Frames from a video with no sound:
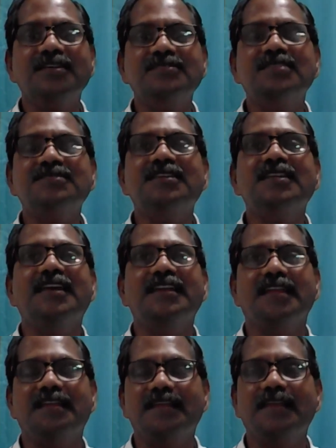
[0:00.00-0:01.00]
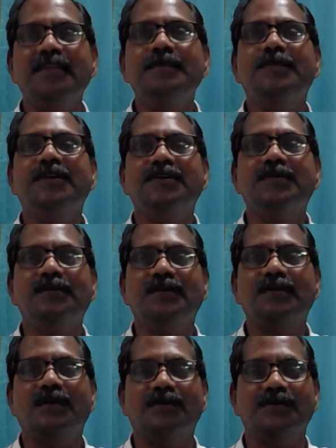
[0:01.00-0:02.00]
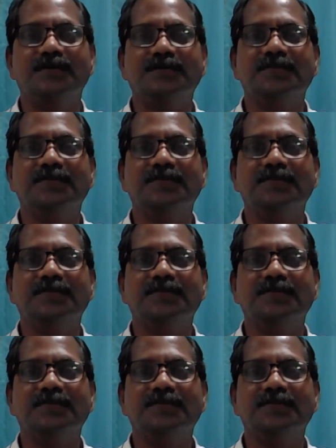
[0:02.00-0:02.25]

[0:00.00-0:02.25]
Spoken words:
necessarily in any particular order.